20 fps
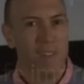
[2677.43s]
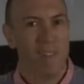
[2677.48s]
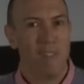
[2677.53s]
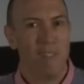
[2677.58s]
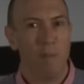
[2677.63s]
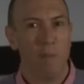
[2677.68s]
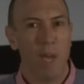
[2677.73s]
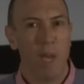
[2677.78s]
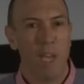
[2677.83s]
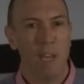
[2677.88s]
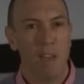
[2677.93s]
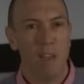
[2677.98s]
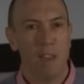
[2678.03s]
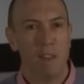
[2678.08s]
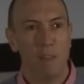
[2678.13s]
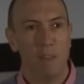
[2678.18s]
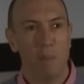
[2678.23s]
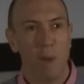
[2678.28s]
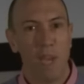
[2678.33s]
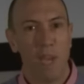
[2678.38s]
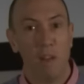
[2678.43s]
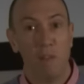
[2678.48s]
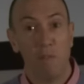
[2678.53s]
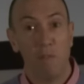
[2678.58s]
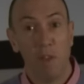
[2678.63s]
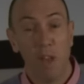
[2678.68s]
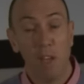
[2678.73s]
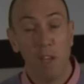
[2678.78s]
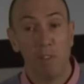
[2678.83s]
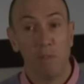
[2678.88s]
The main
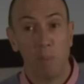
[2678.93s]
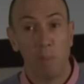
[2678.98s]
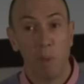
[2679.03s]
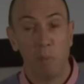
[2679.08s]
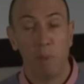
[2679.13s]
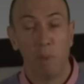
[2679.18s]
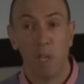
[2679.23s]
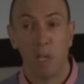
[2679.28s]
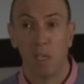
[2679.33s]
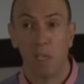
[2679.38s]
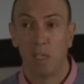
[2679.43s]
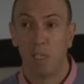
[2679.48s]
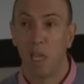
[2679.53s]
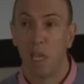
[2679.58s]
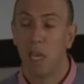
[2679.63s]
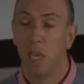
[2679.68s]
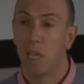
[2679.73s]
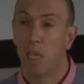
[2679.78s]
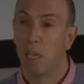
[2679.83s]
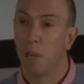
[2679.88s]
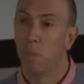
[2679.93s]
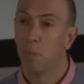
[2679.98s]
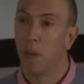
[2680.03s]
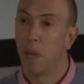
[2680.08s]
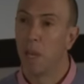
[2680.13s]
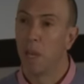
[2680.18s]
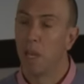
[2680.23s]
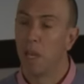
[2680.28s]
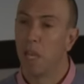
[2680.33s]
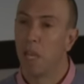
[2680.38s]
effect of people understanding their
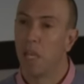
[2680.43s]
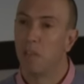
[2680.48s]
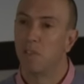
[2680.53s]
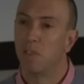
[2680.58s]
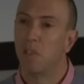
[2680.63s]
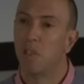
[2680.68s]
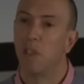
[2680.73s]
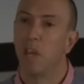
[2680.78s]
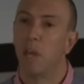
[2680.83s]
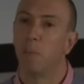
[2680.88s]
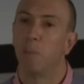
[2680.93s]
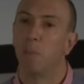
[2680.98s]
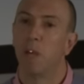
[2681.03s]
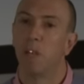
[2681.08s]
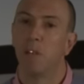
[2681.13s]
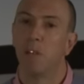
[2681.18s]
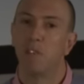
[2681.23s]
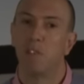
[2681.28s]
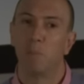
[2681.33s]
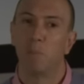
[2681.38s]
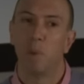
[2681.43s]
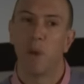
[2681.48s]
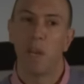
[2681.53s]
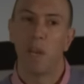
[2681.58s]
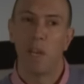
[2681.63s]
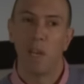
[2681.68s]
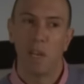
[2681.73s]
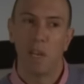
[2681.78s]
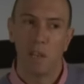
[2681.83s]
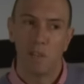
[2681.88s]
pain is that they
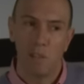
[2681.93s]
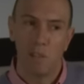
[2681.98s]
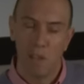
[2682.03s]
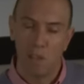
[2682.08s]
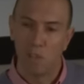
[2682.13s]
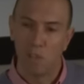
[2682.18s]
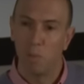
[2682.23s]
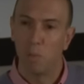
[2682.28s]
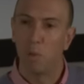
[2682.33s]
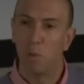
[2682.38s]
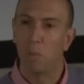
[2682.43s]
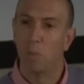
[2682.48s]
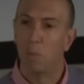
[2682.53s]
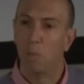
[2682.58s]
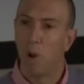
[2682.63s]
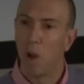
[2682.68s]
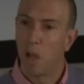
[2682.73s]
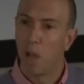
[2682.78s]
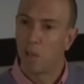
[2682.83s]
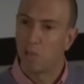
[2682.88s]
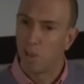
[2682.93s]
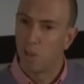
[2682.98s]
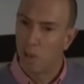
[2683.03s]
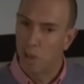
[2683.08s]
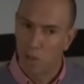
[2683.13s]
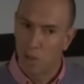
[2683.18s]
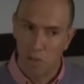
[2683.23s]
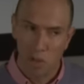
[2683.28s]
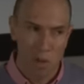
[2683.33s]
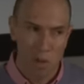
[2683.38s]
participate in a sensible,
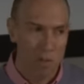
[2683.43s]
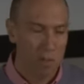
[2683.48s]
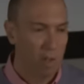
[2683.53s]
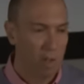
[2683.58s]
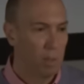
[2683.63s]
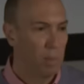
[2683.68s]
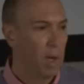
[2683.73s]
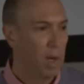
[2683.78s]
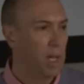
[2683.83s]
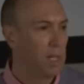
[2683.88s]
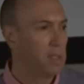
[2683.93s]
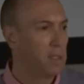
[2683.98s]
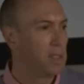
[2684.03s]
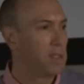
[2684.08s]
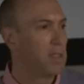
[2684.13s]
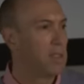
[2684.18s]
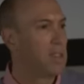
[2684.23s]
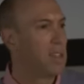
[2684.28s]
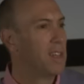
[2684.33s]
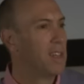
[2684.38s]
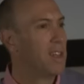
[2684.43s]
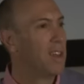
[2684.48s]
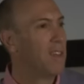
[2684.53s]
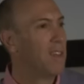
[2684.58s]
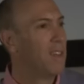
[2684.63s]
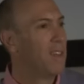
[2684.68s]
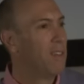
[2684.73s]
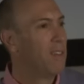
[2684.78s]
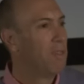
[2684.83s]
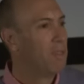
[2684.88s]
biopsychosocially based
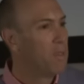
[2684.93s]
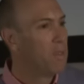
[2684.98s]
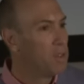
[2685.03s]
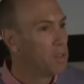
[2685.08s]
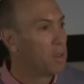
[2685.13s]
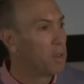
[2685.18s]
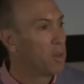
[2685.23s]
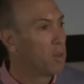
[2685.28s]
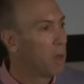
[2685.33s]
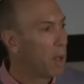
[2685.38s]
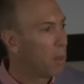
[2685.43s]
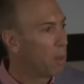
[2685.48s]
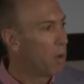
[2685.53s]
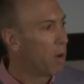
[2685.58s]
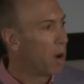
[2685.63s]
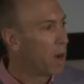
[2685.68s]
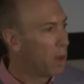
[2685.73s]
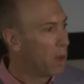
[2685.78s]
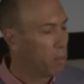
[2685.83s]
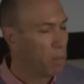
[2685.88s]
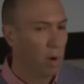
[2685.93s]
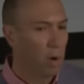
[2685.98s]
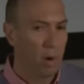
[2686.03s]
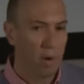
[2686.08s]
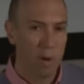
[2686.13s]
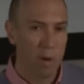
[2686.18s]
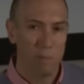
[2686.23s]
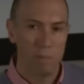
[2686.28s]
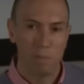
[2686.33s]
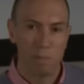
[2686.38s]
physical upgrading
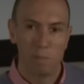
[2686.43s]
program.